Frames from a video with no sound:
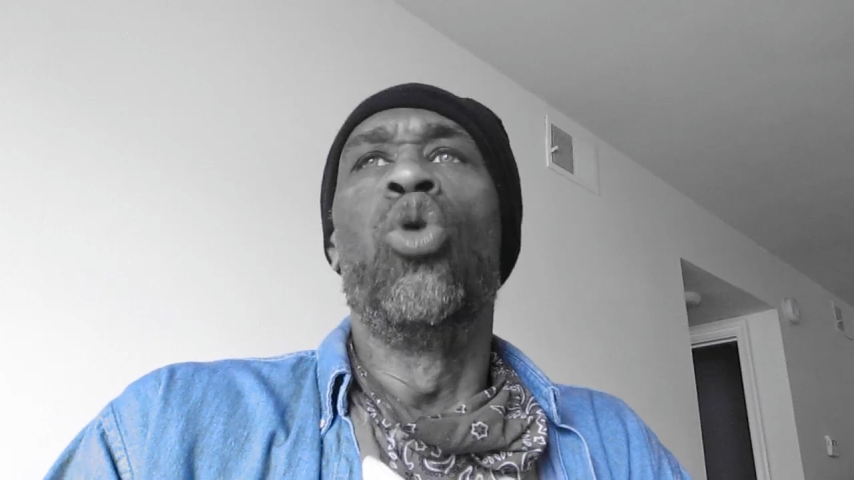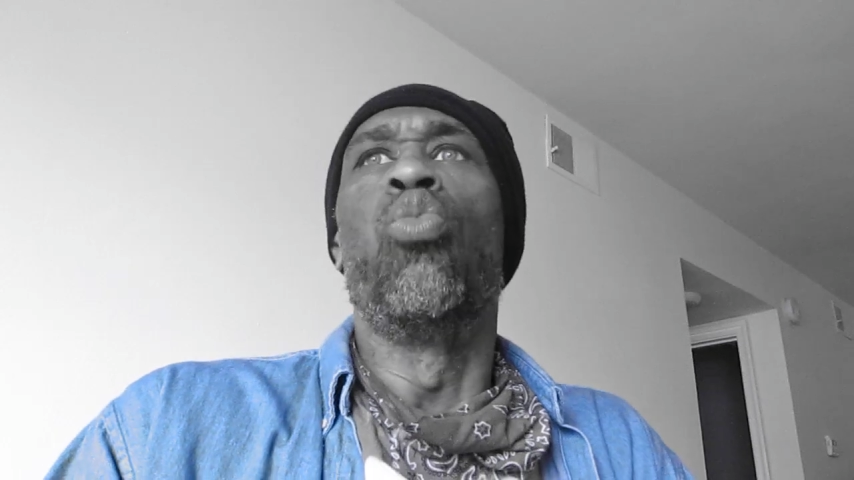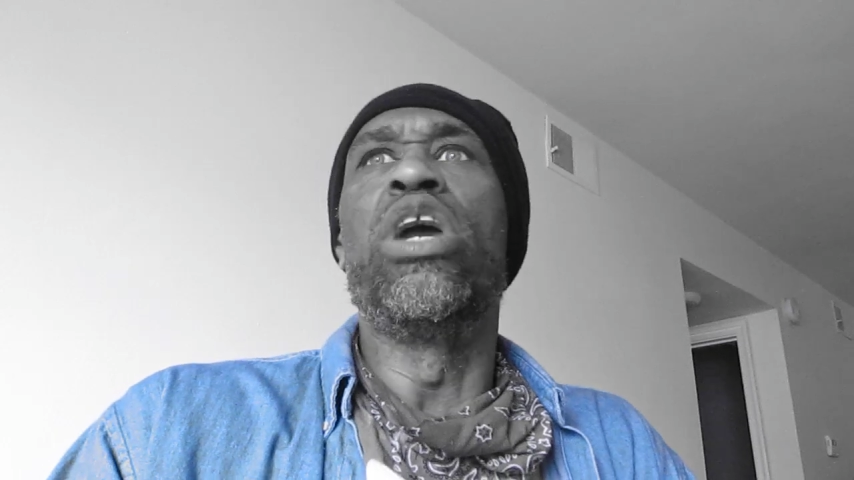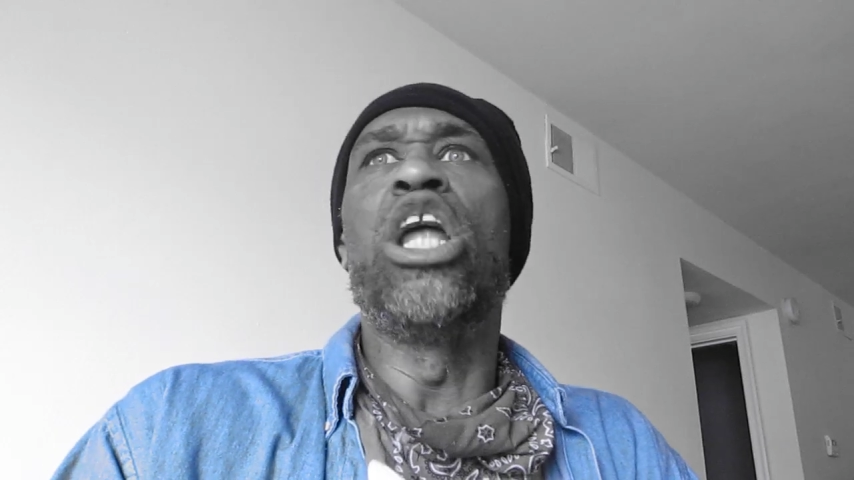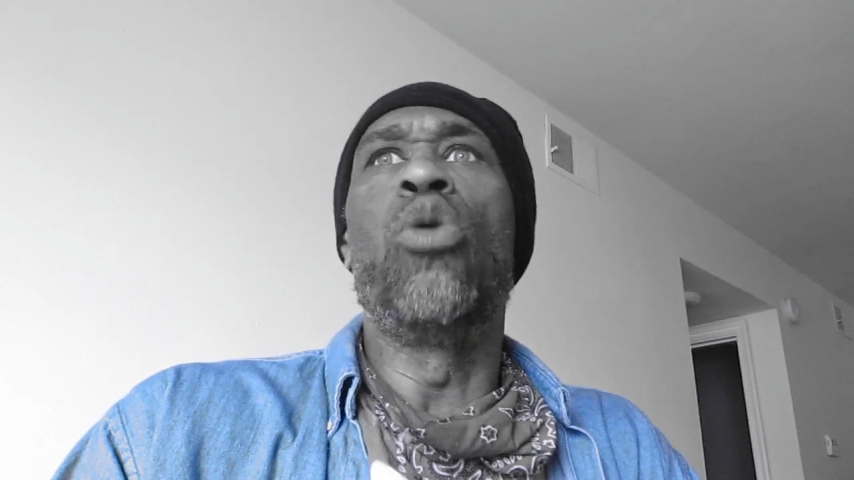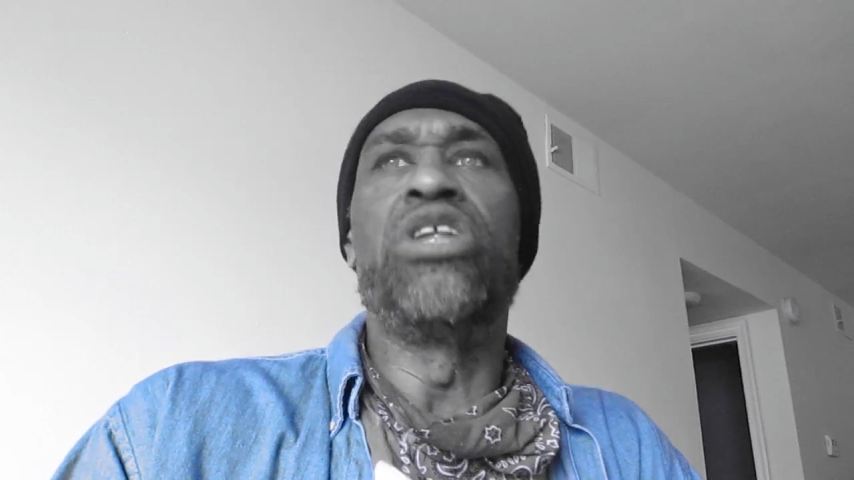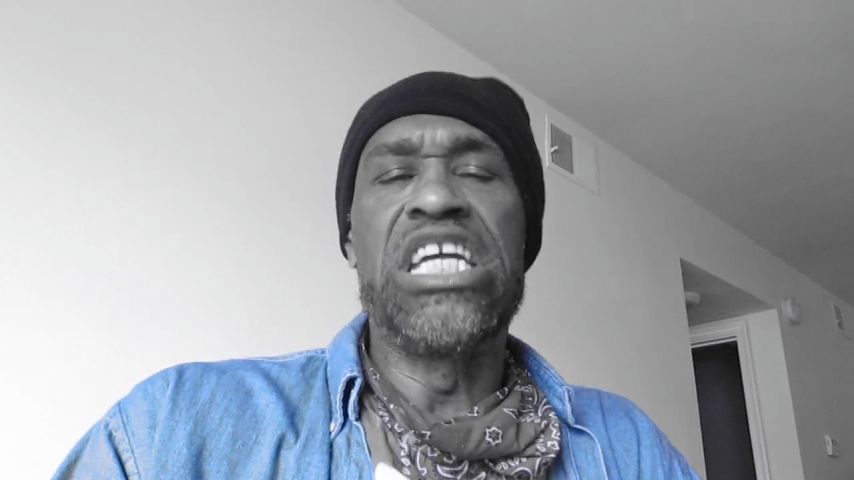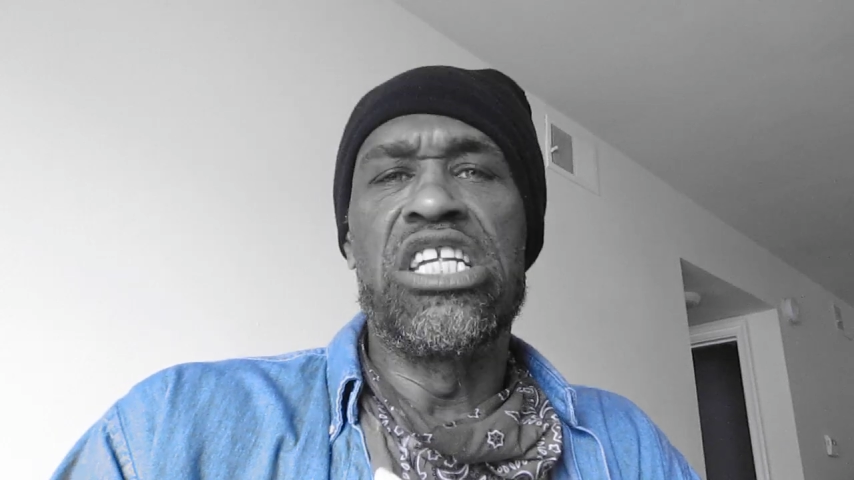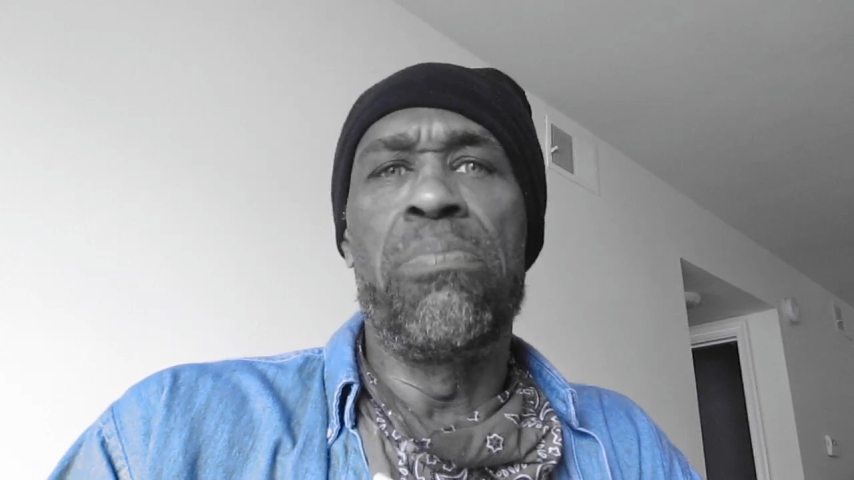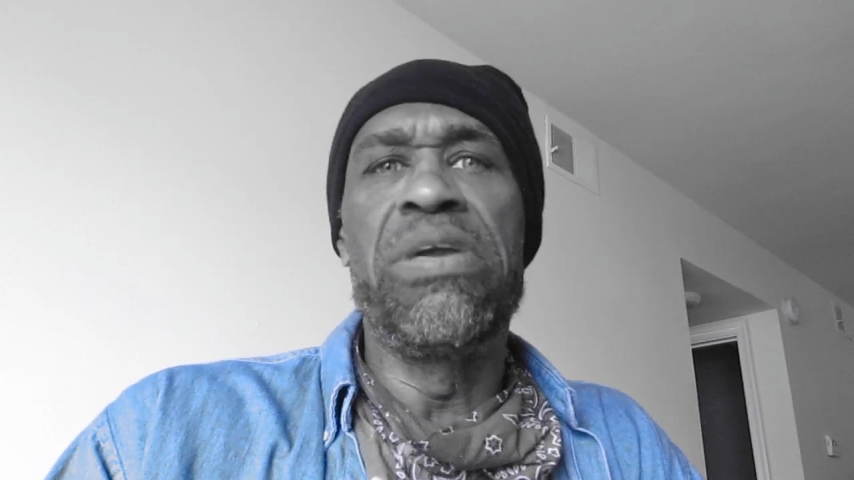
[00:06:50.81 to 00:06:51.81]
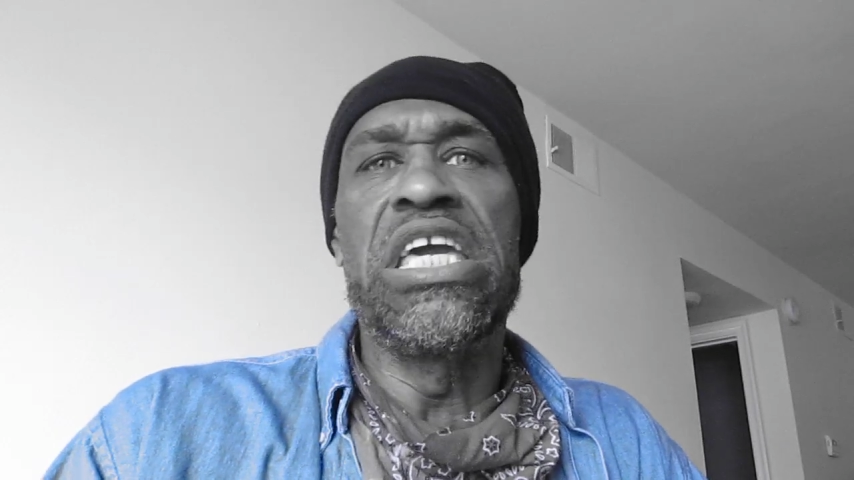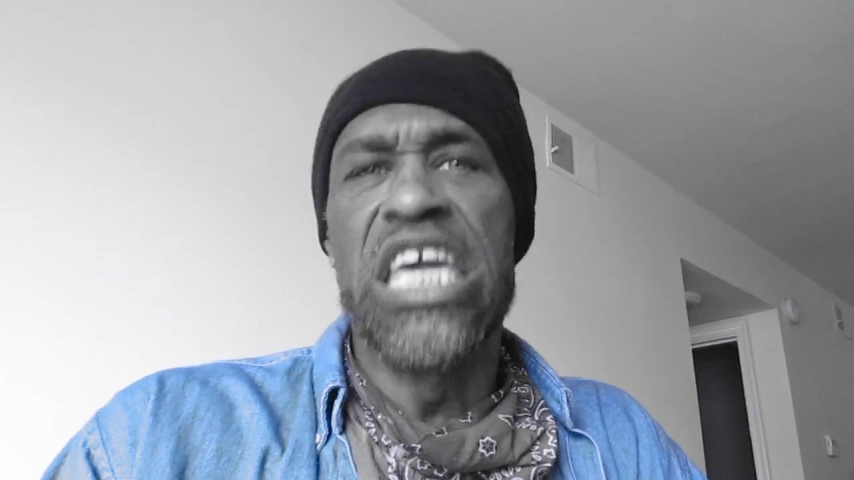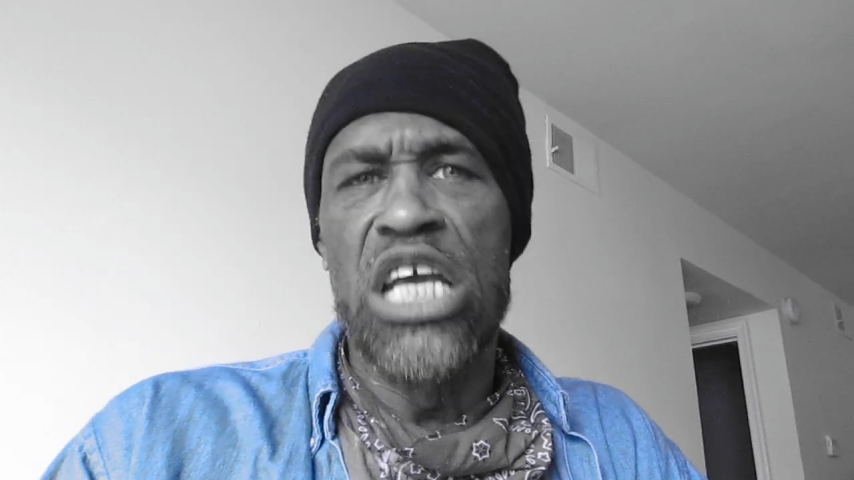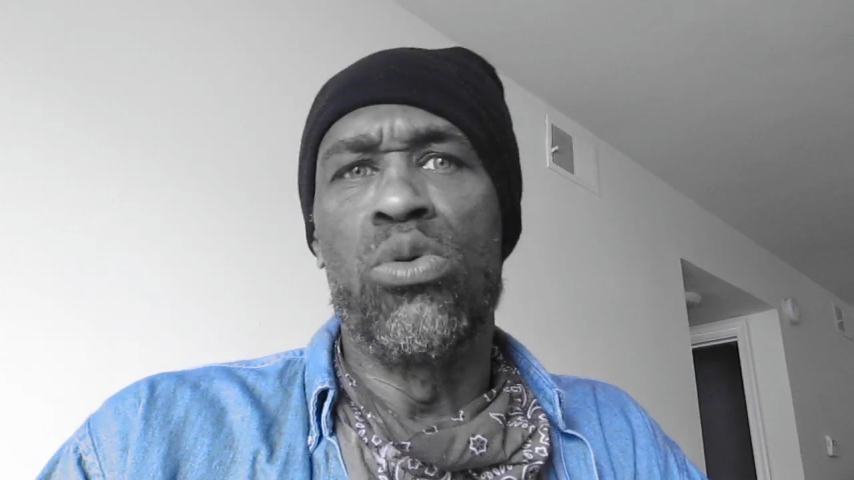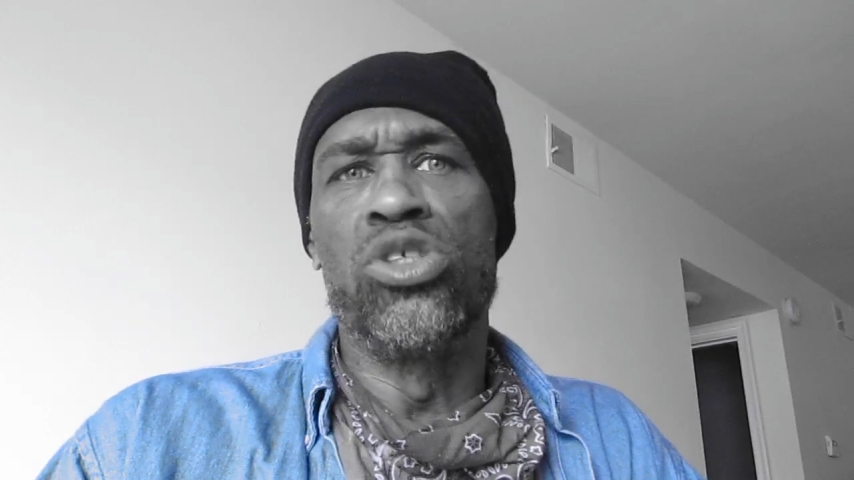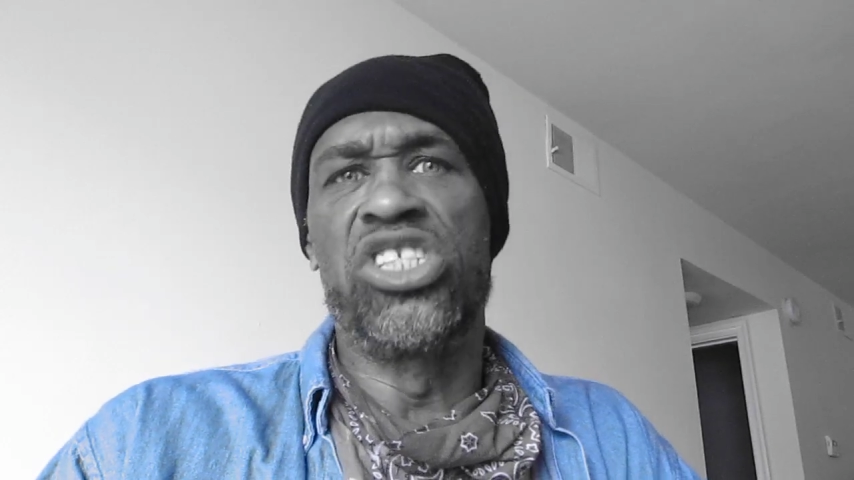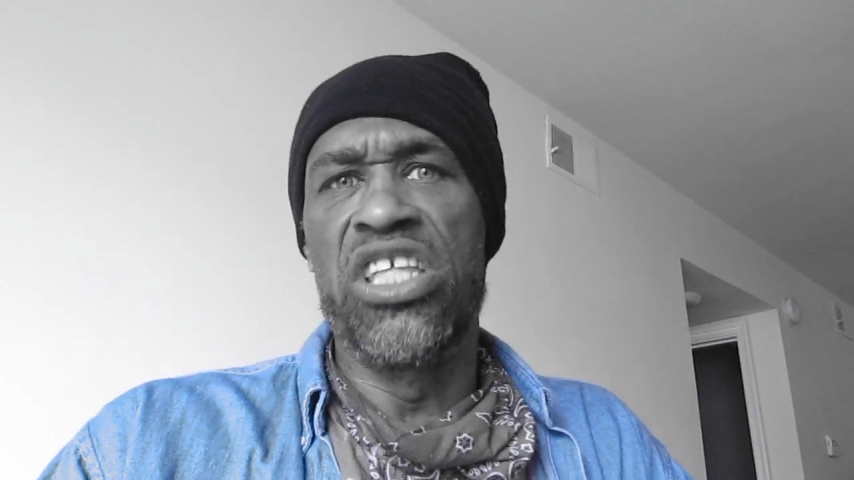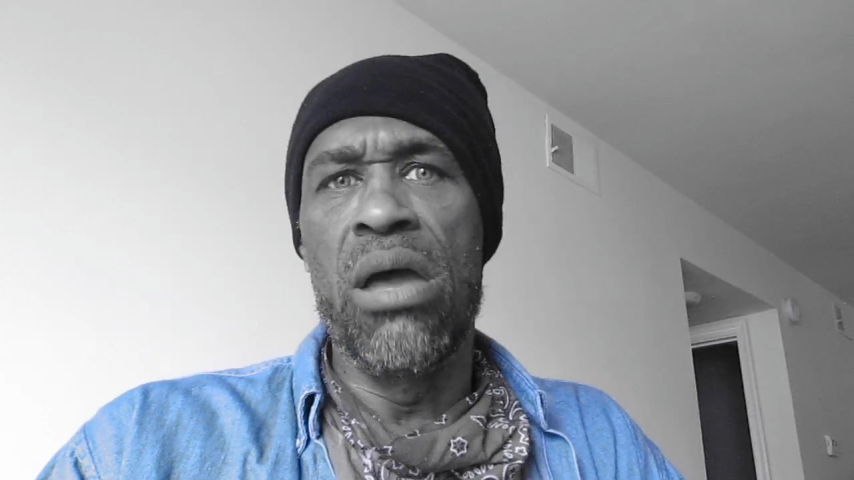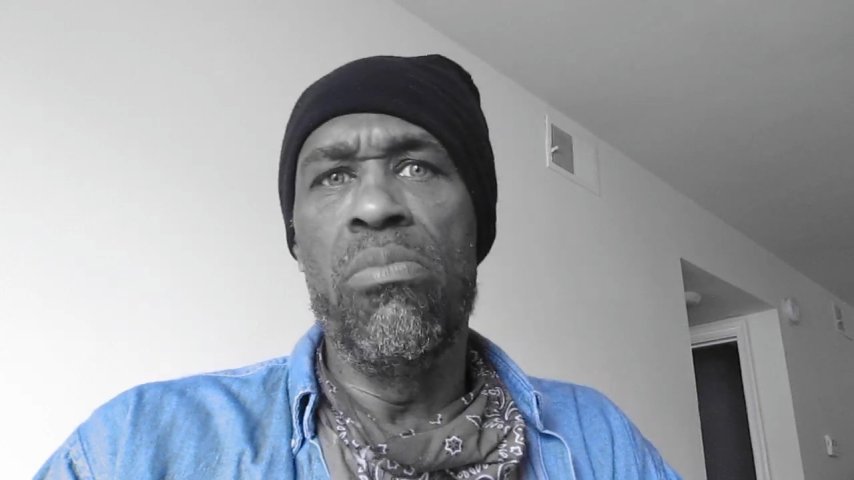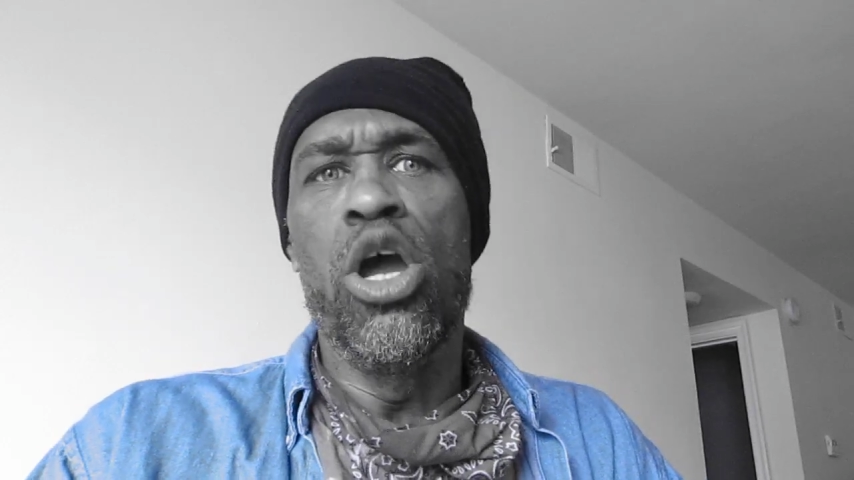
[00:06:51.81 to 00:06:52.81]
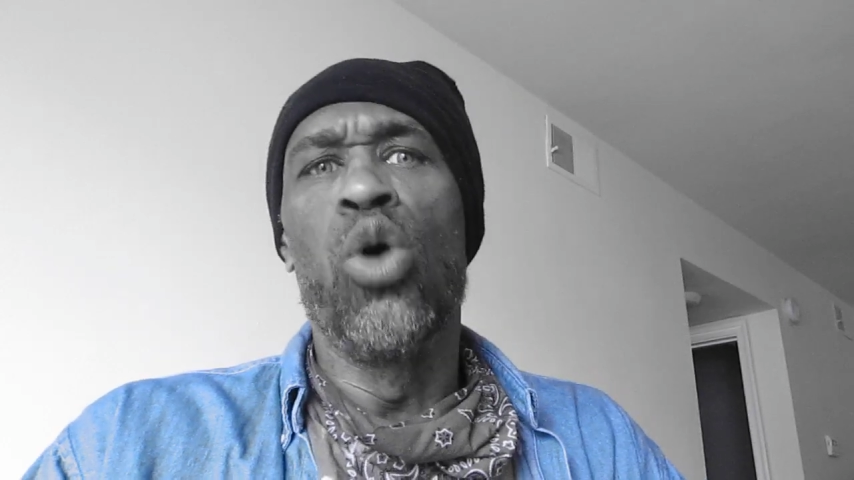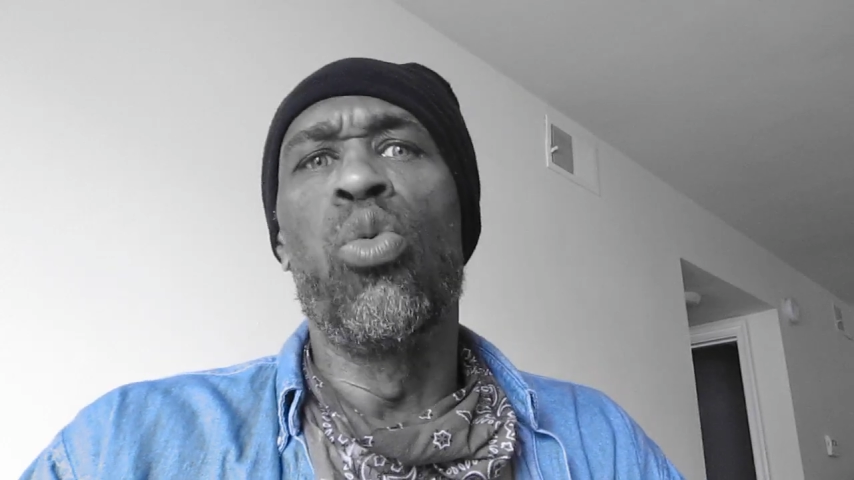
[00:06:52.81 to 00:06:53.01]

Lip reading: We don't need to be equal to them.